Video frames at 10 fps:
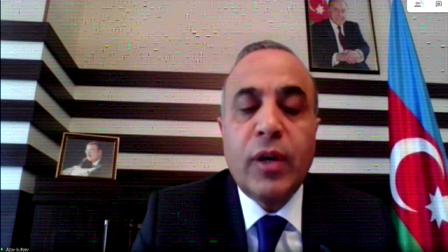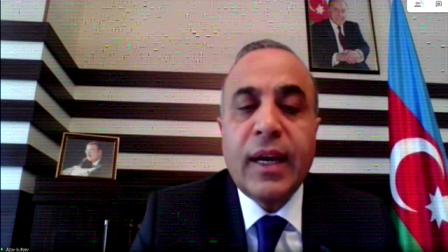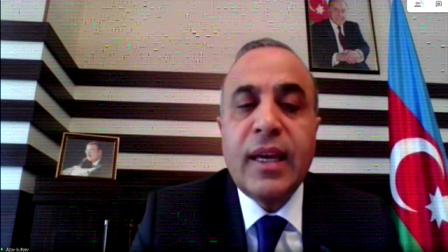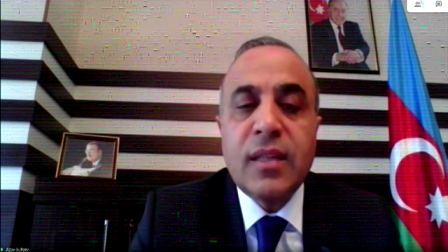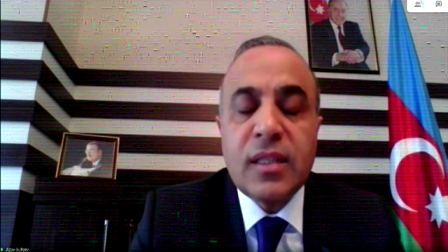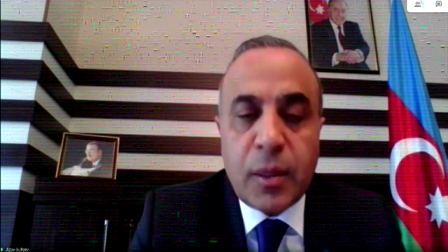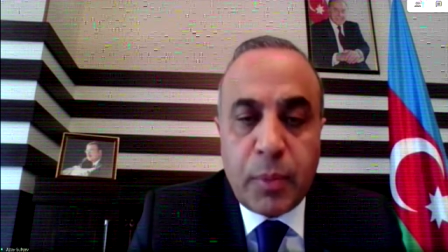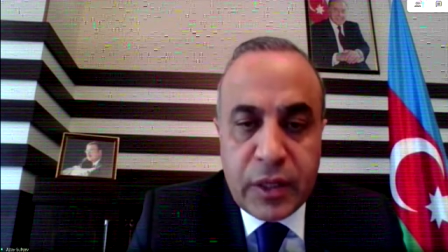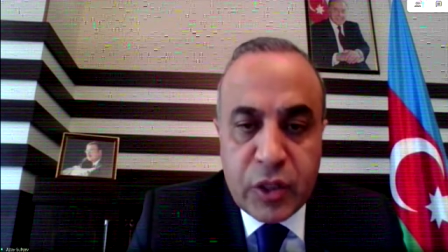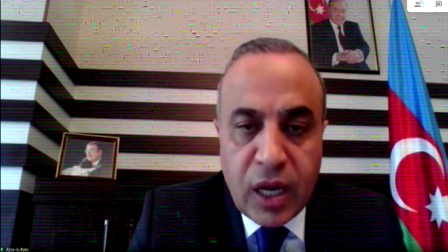war against
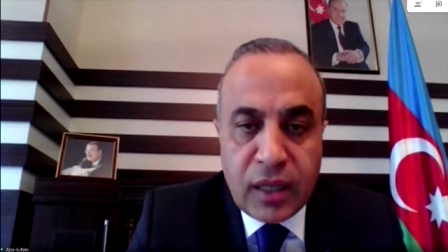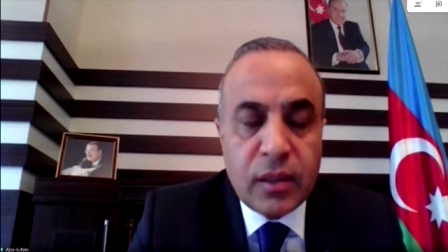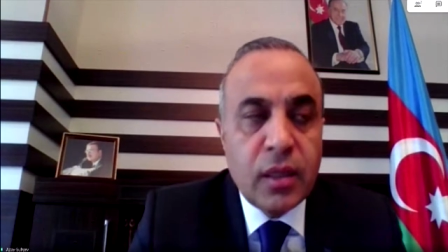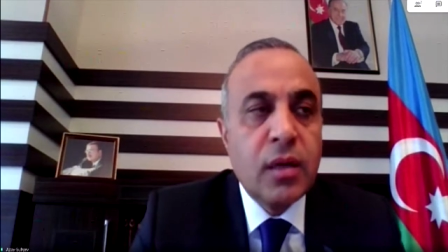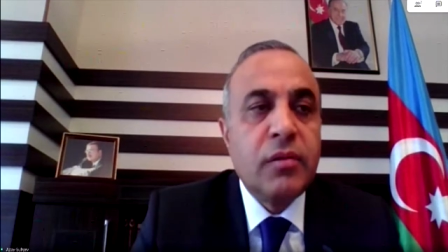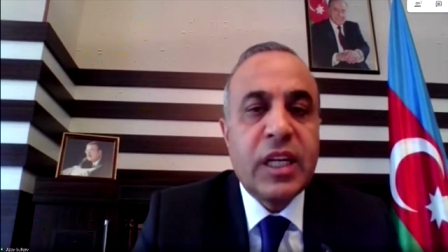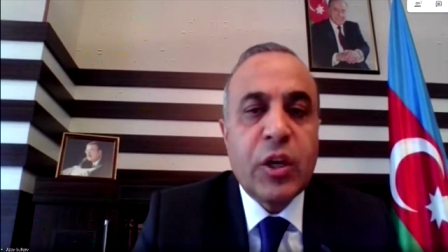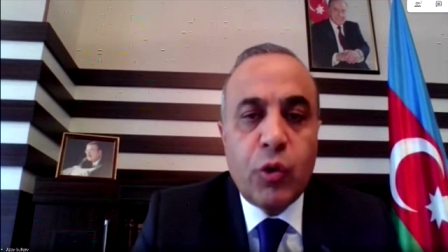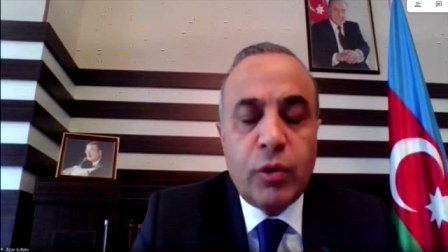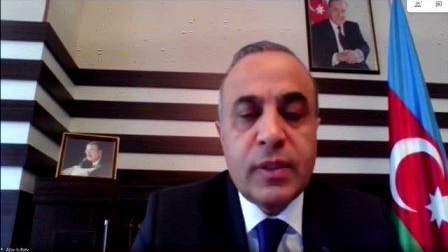Azerbaijan,
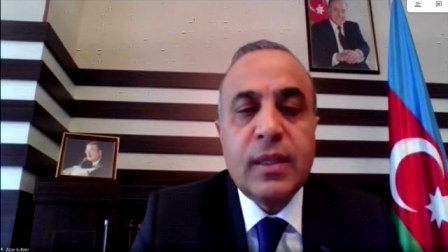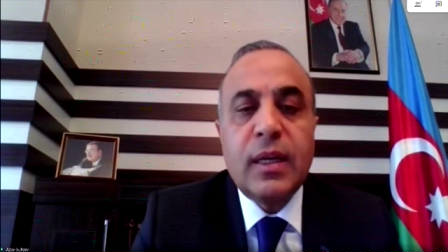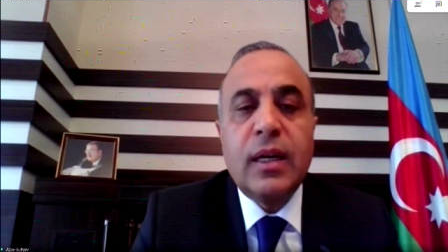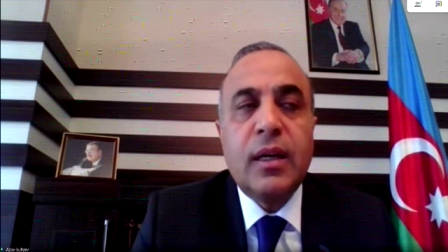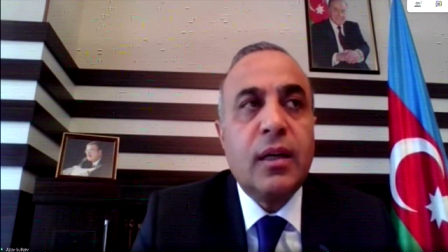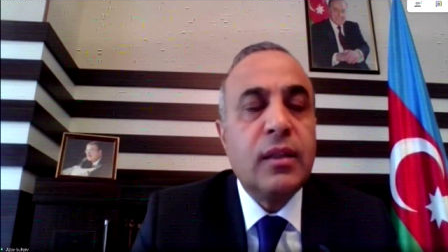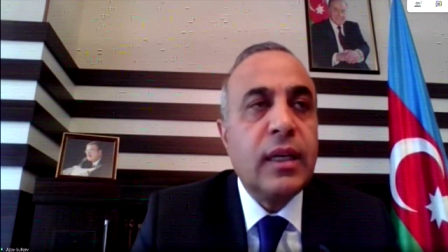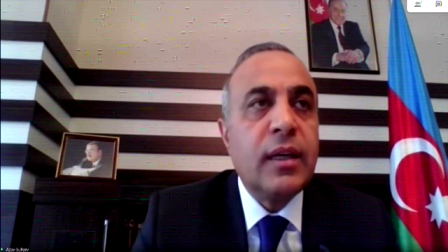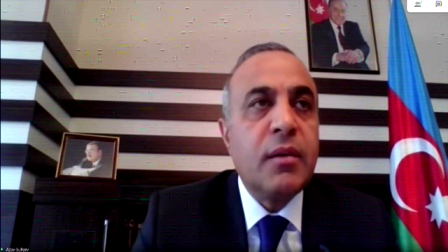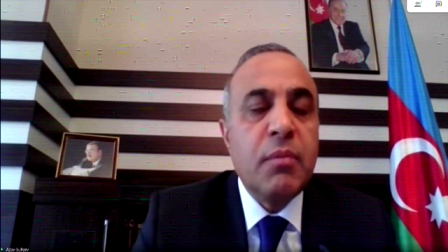recruits
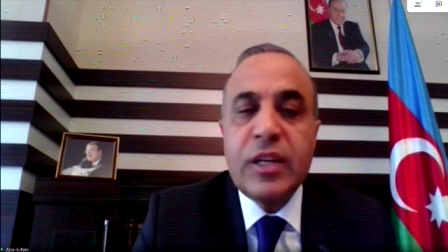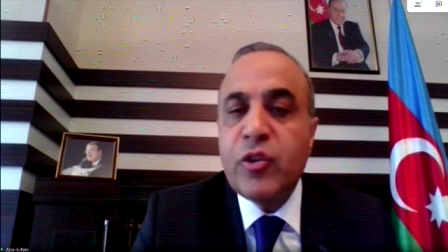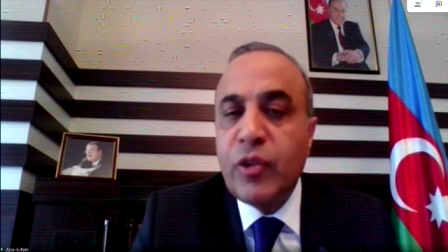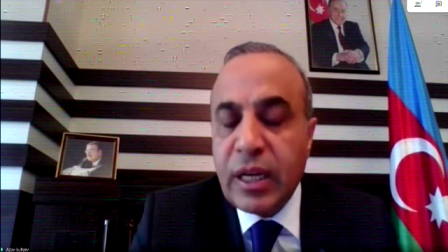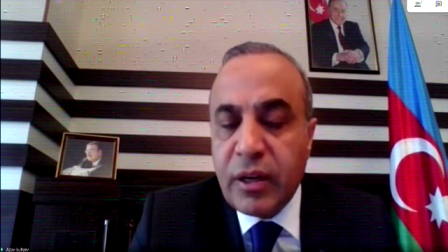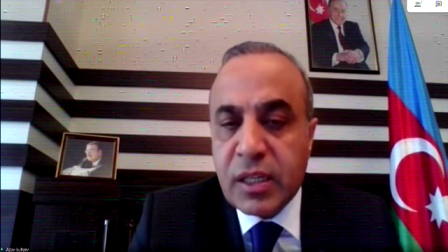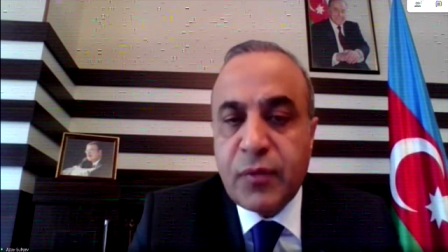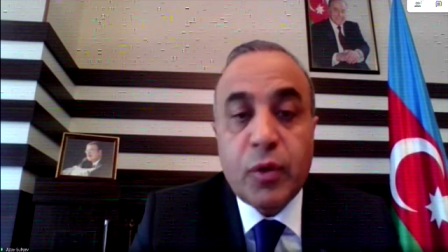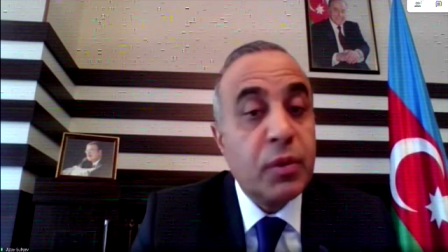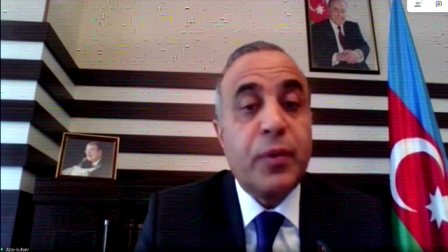the
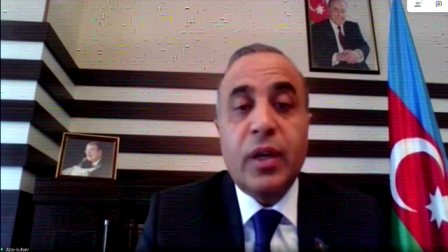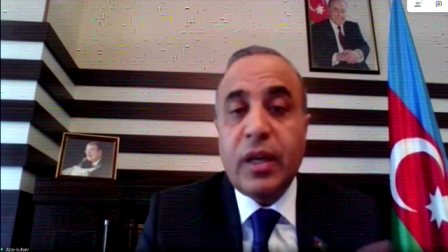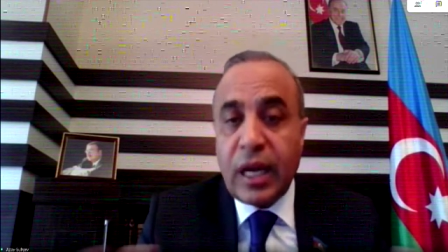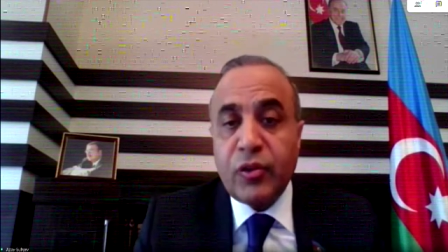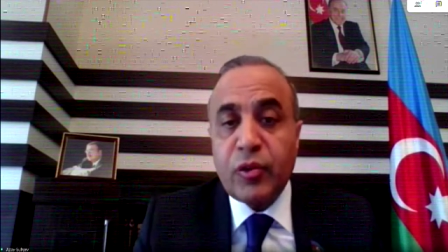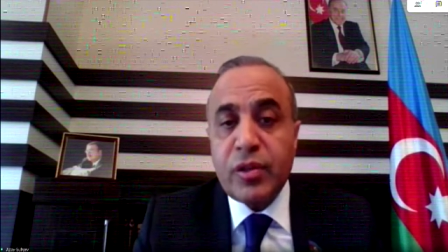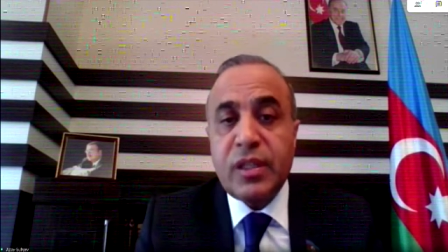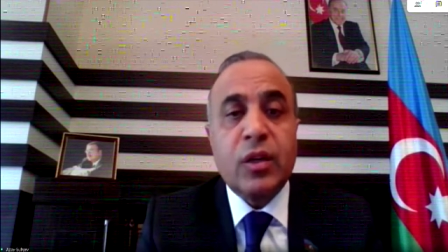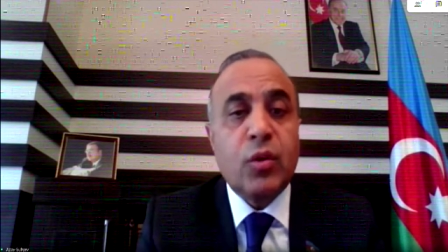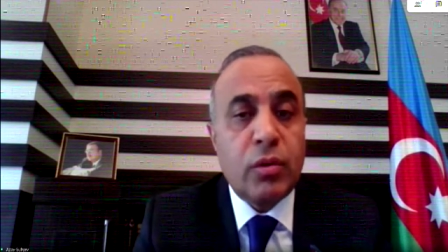mercenaries from different
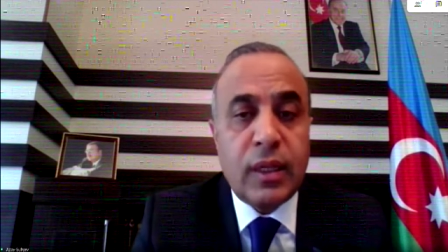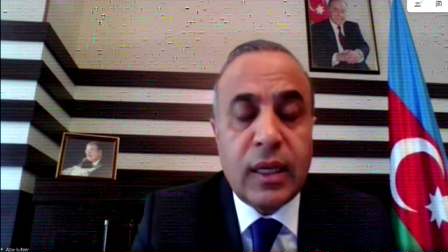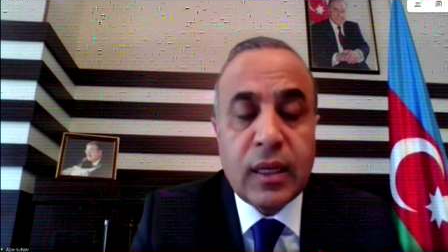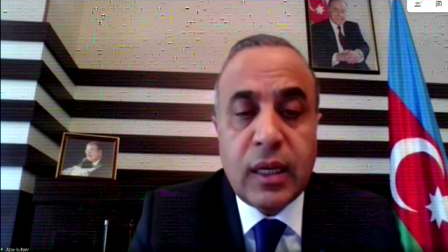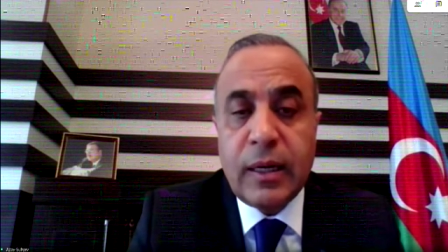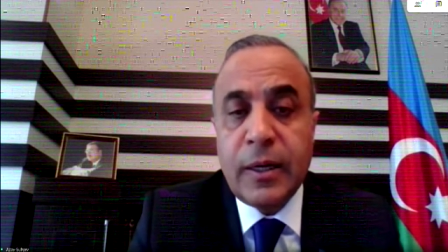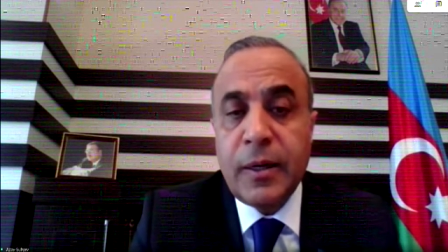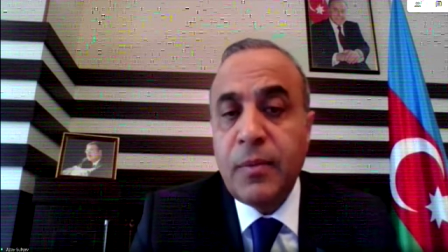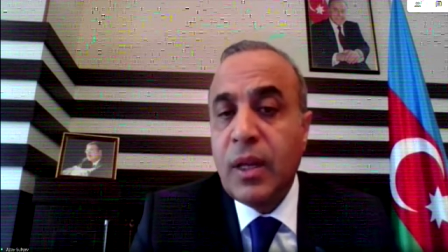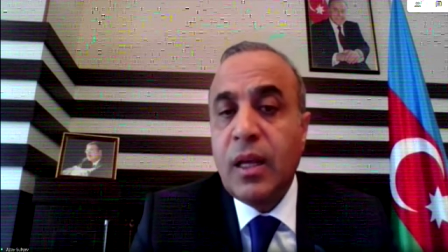countries, including
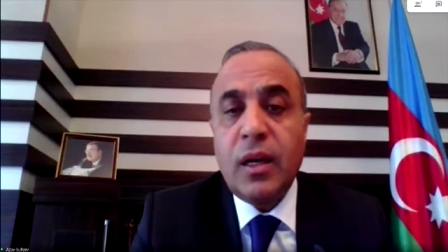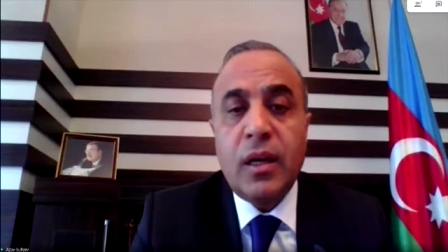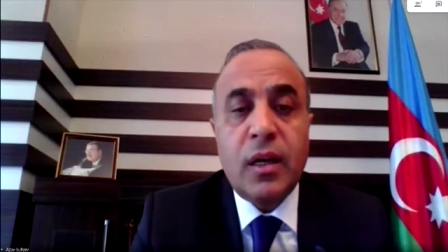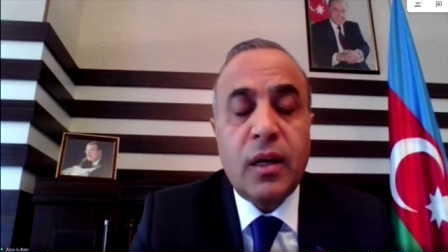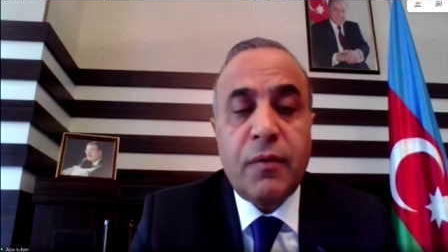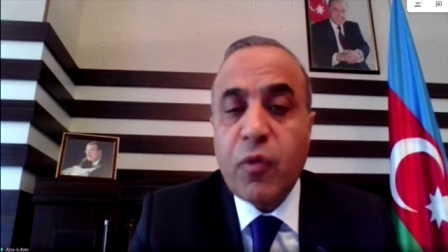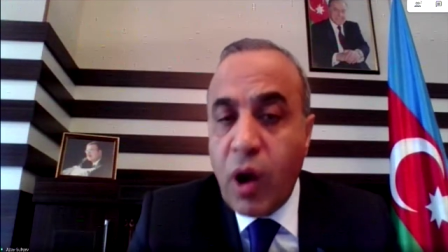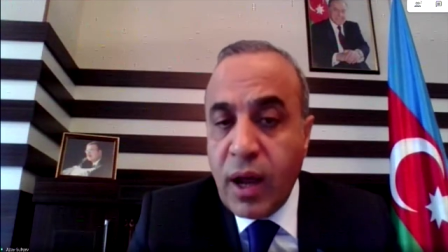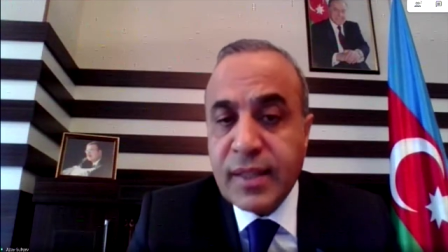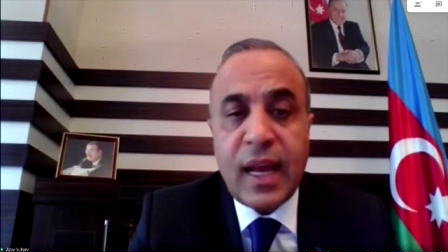
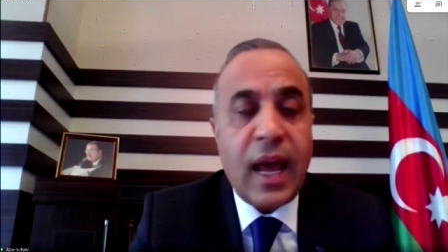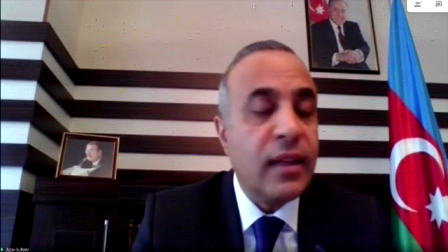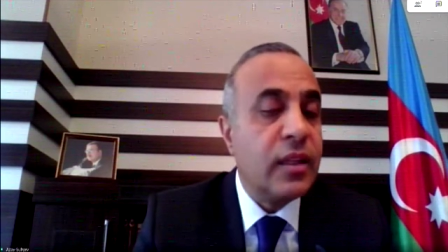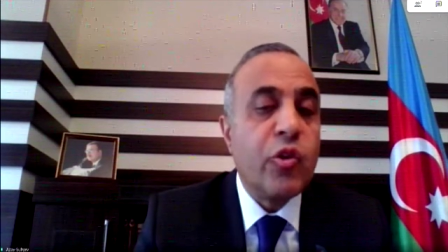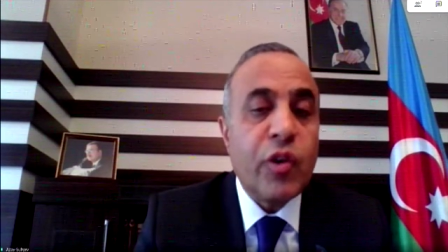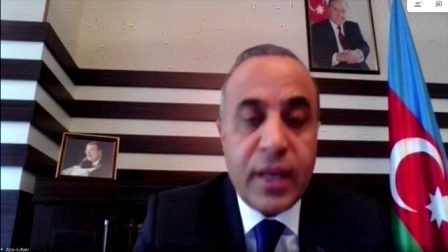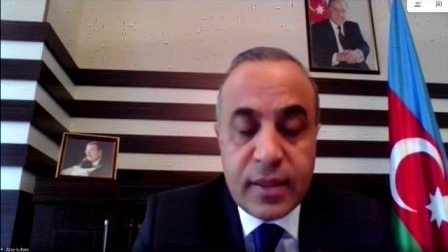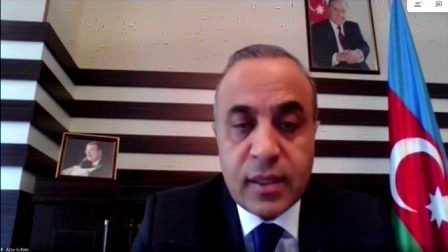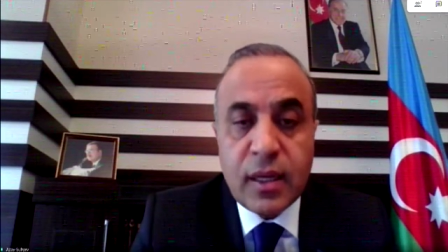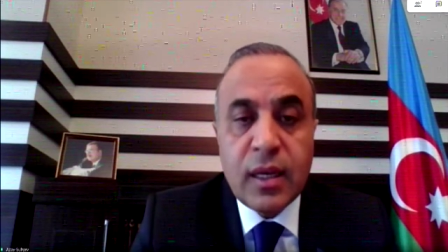France and
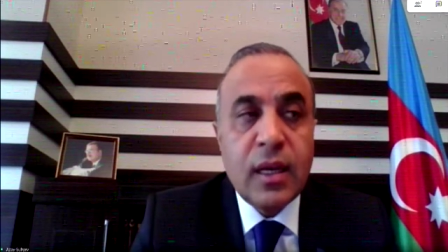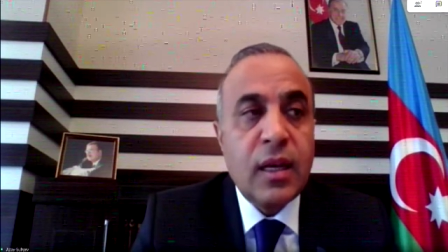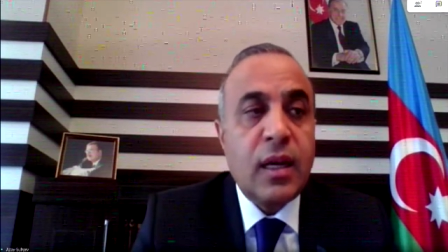Greece.